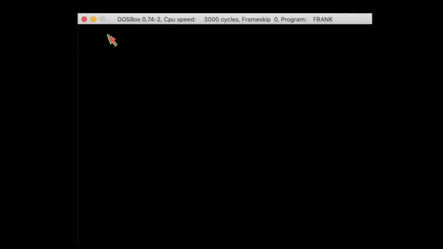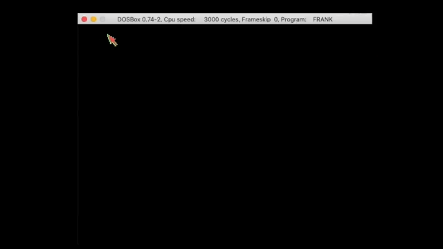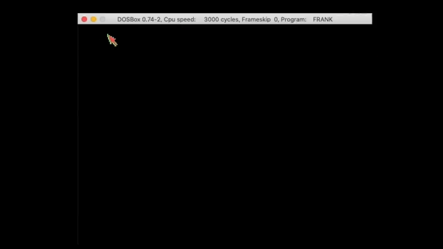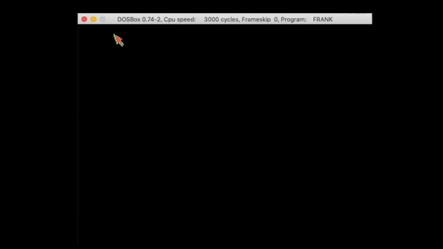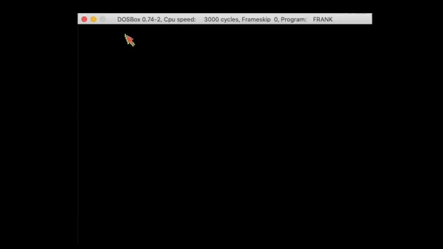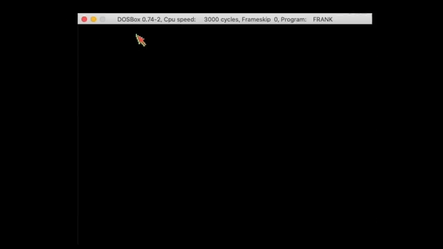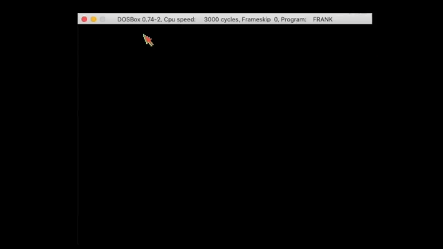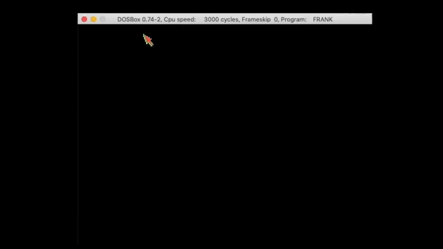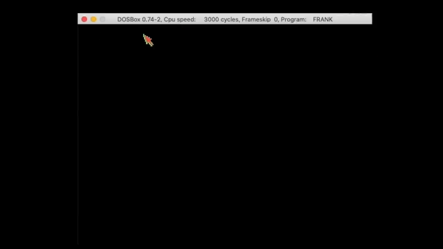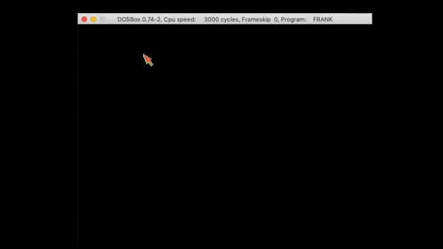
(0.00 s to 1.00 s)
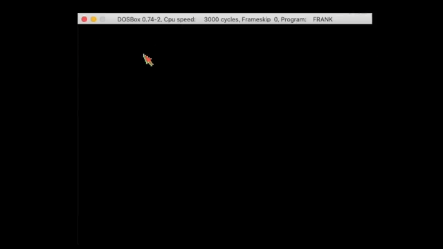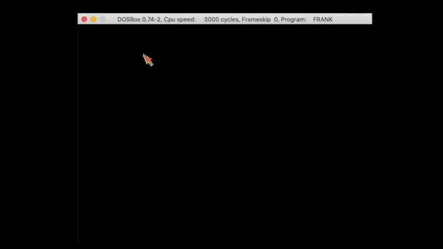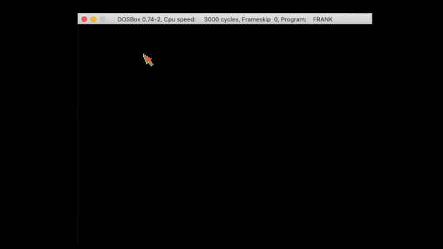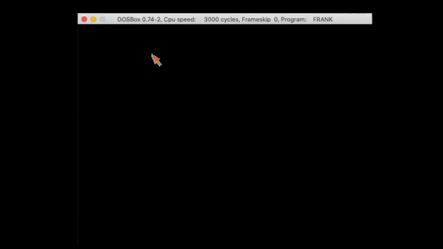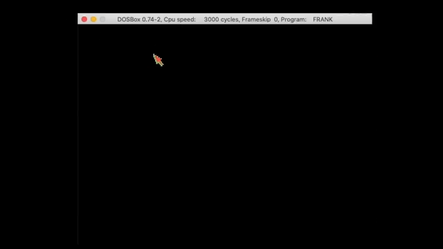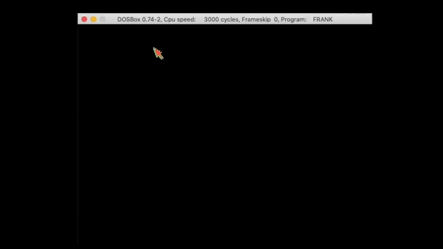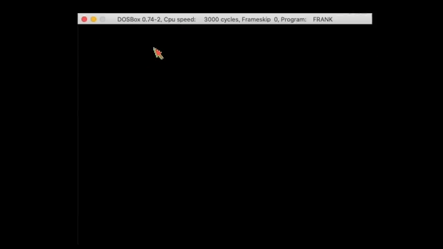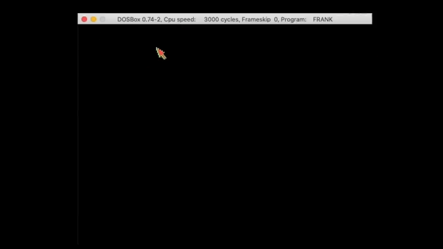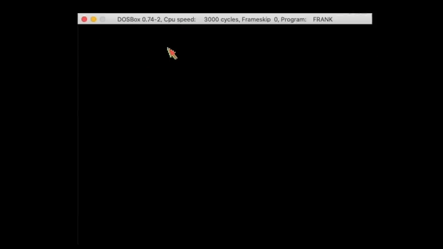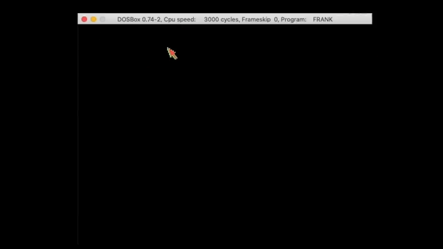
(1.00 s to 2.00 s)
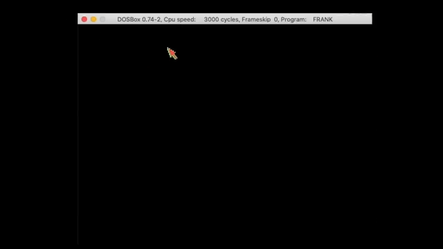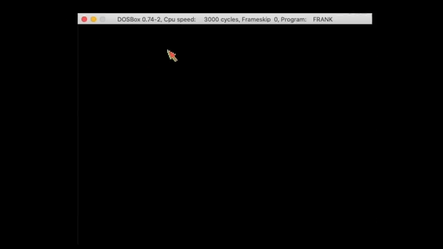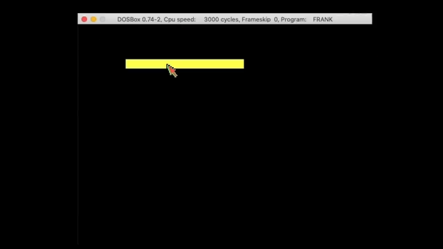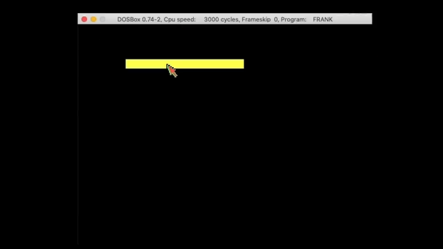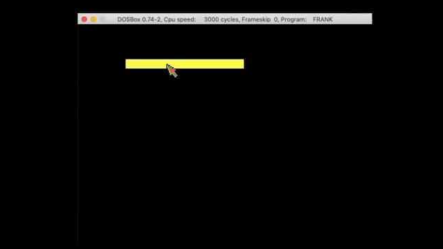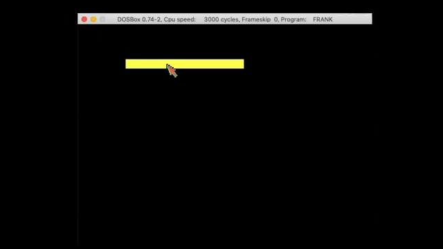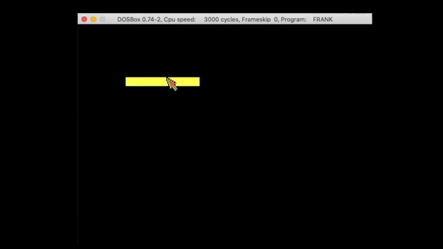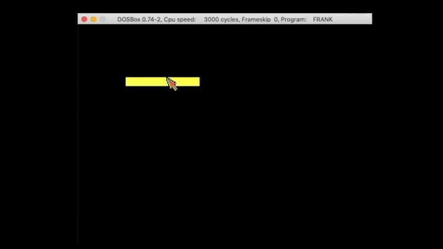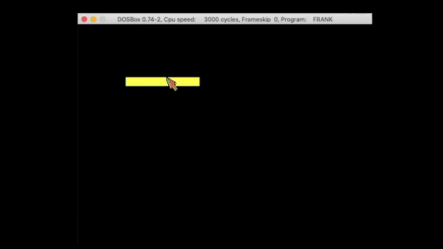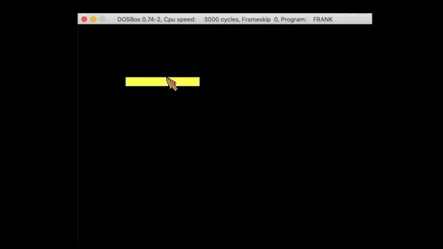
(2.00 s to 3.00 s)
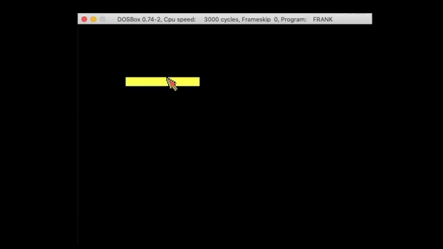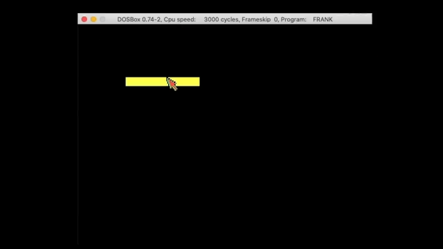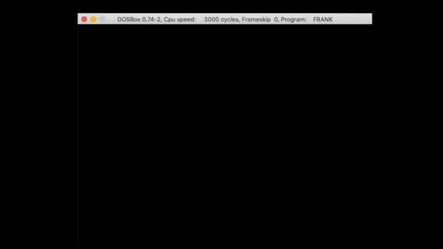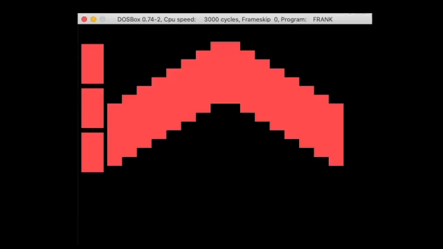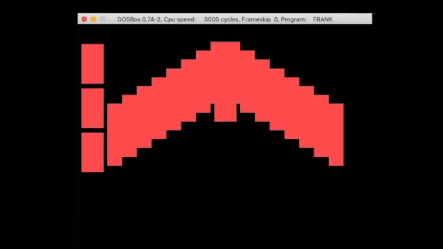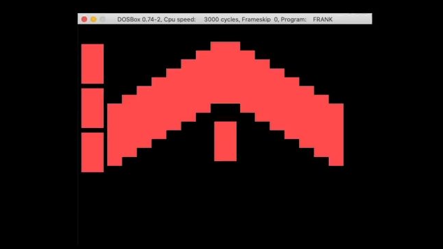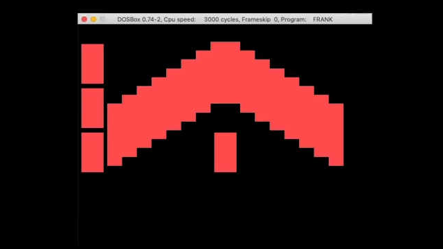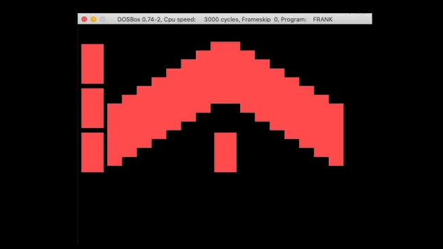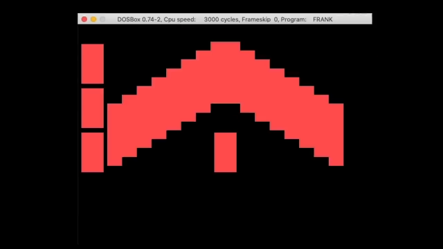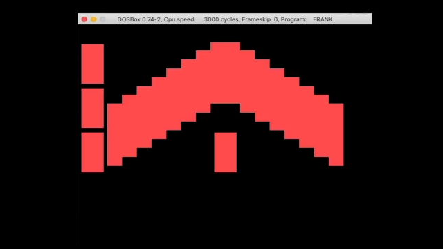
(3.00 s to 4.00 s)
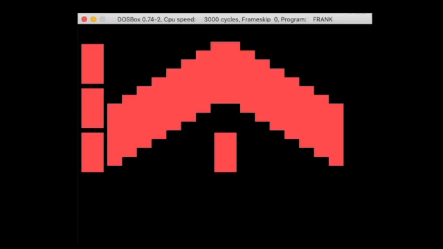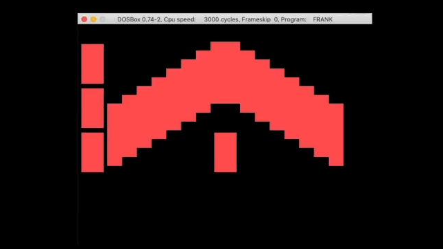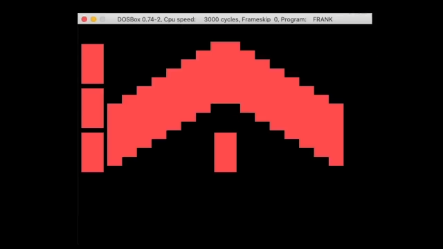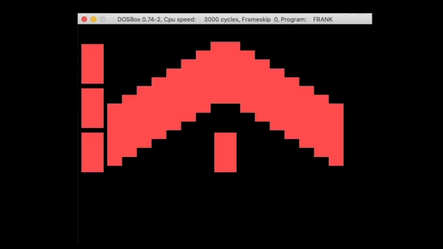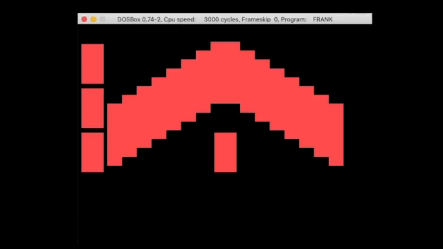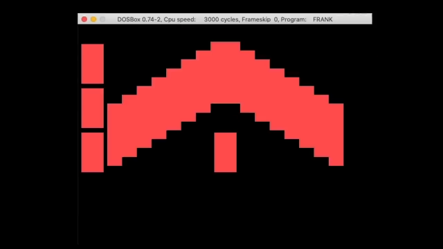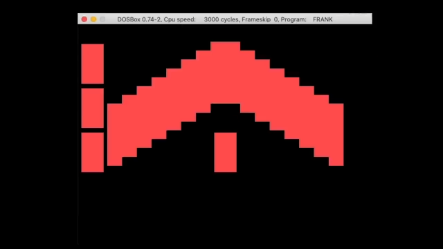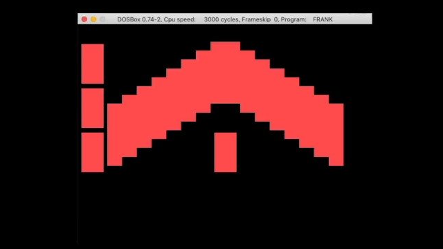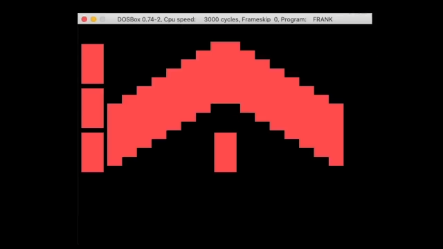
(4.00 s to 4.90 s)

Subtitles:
(no speaker visible)